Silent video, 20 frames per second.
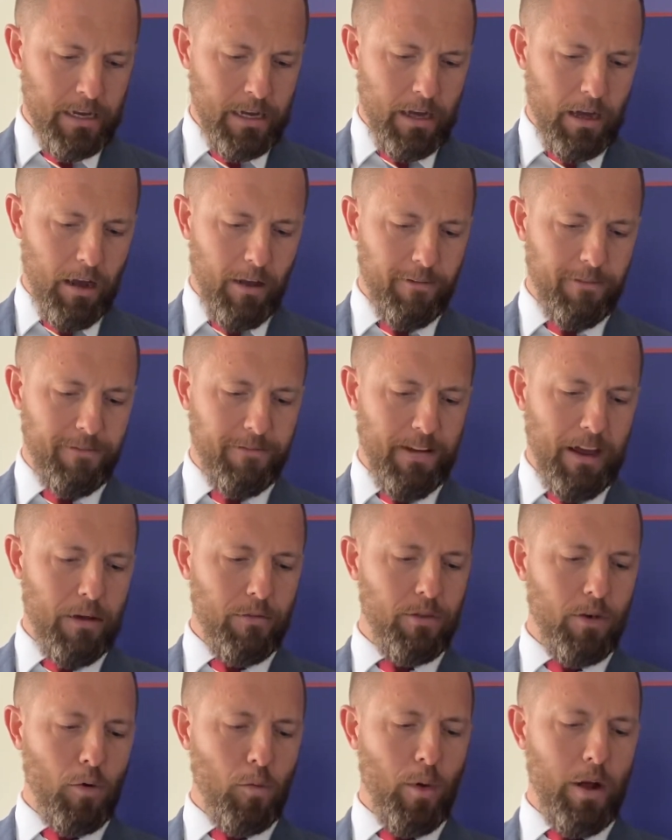I've found
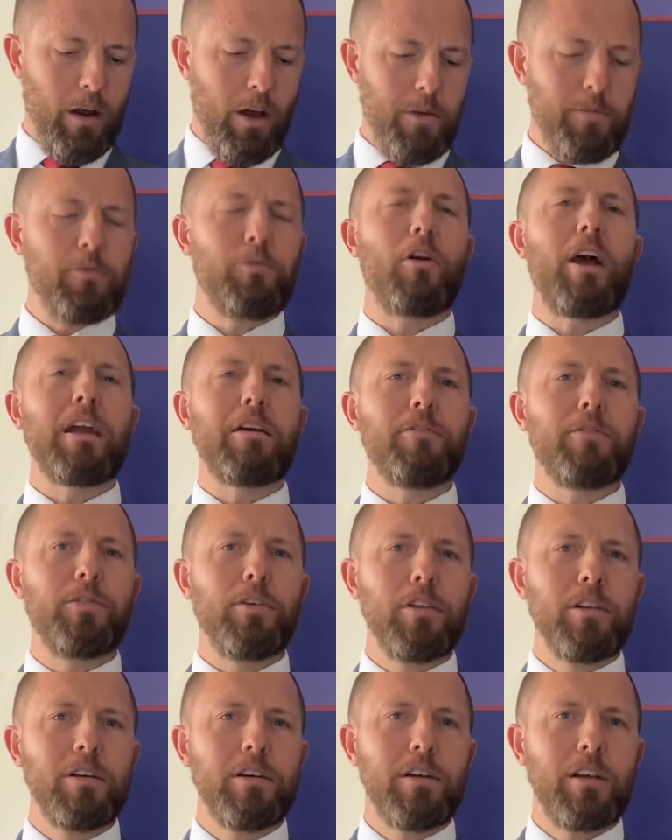that when I'm
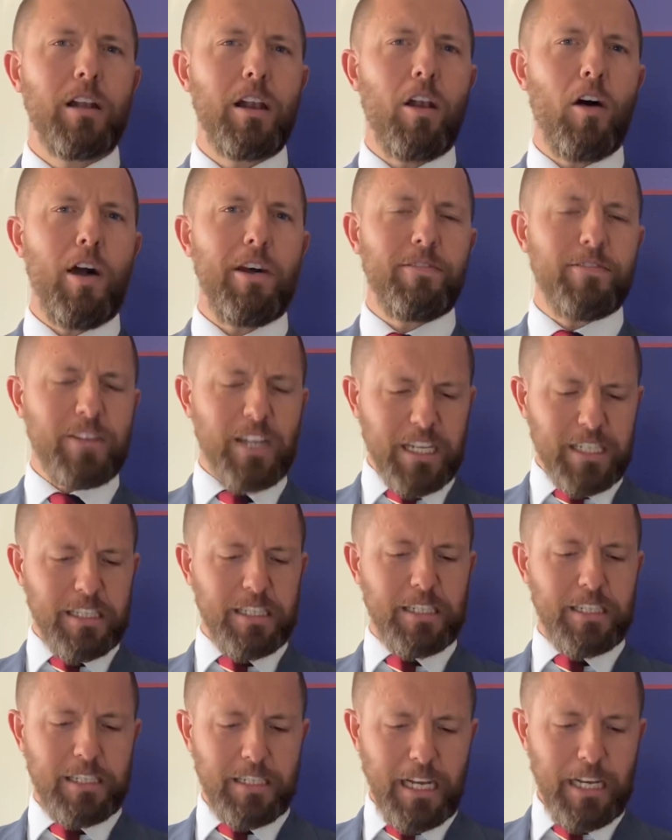grateful, life doesn't
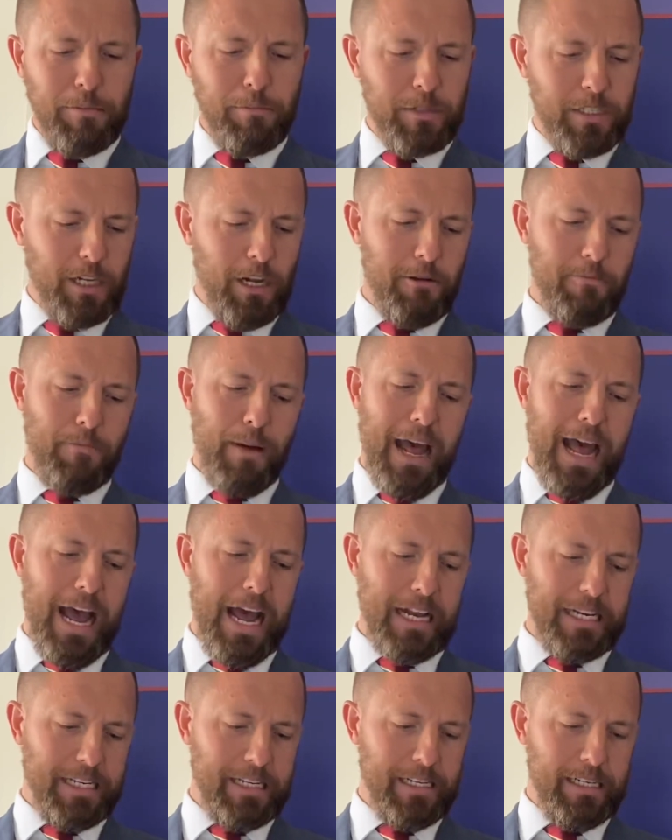seem so
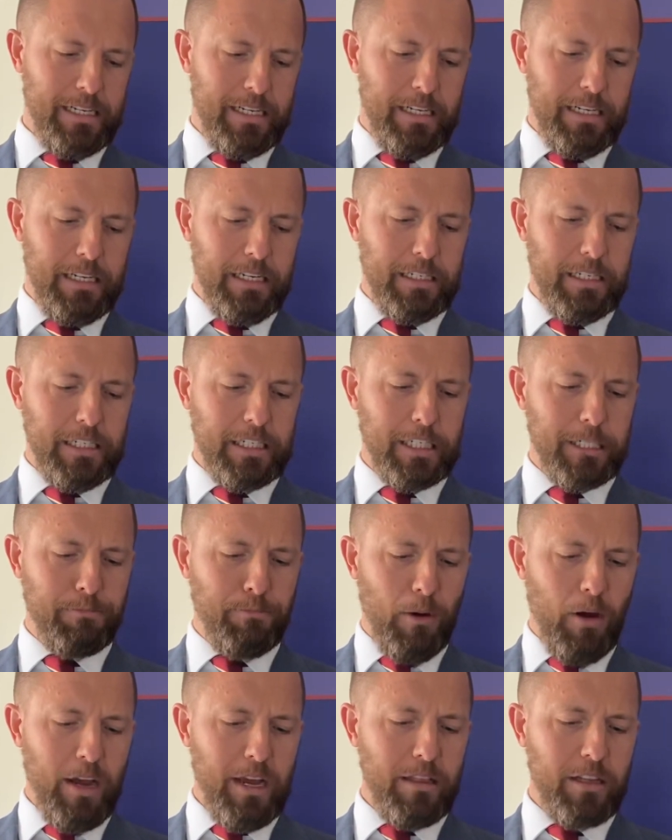bad.
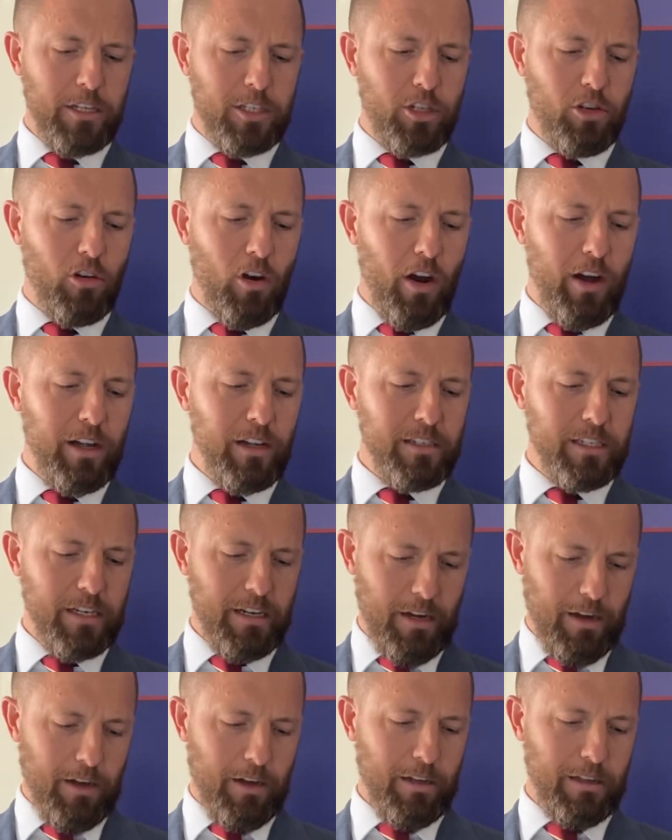Despite the trials and
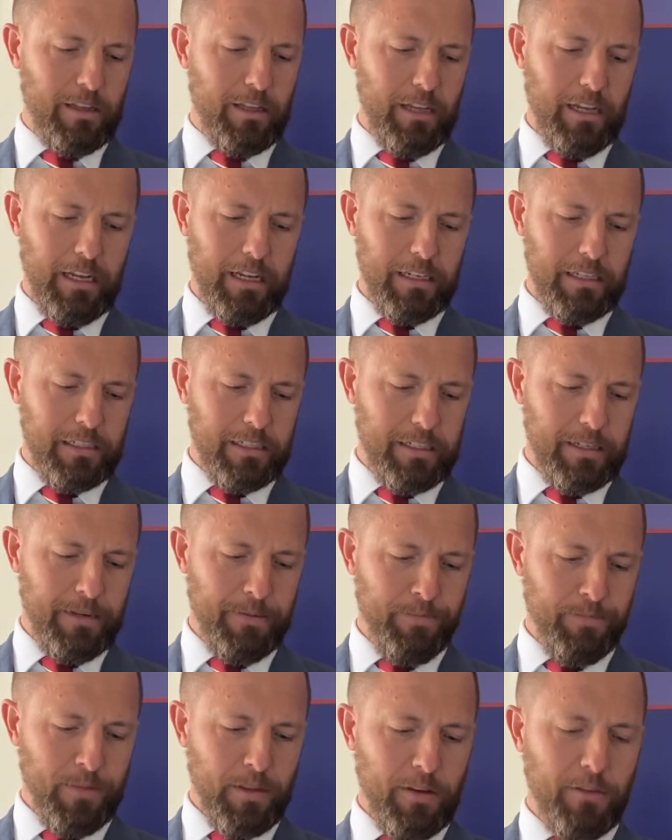hard things,
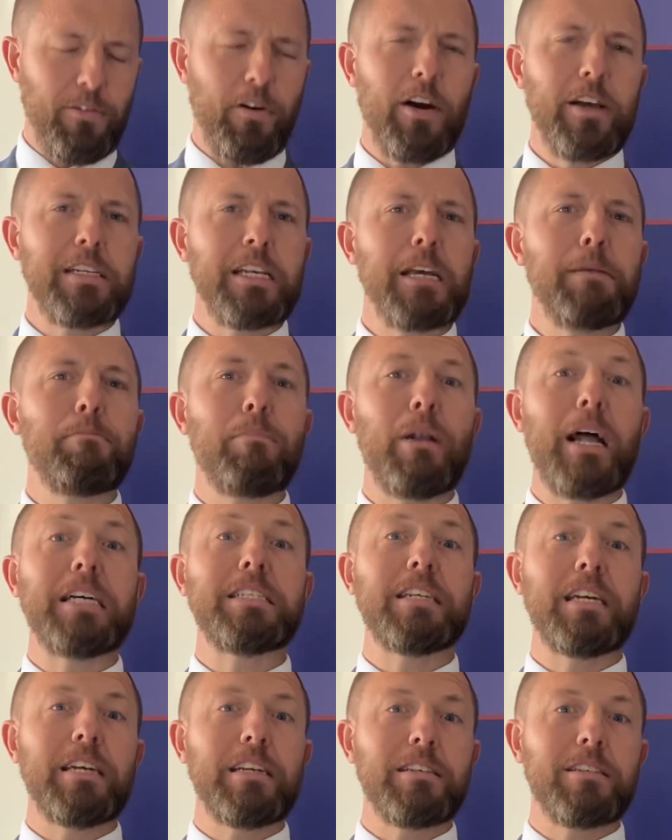finding
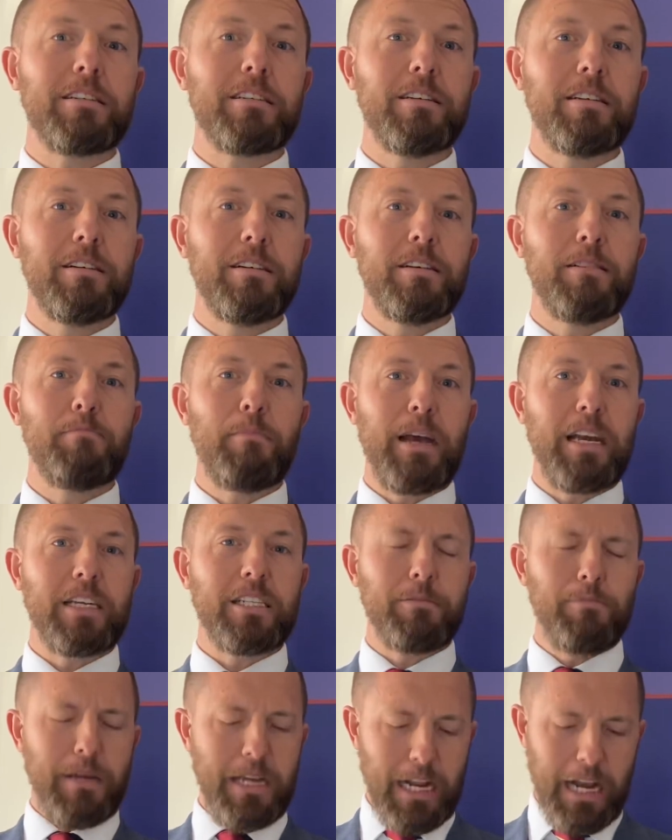blessings
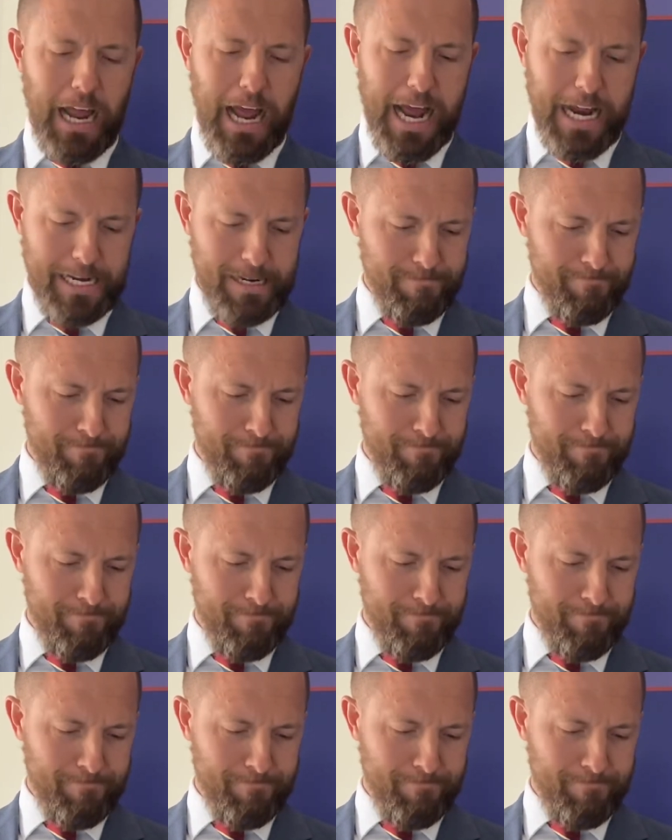makes me glad.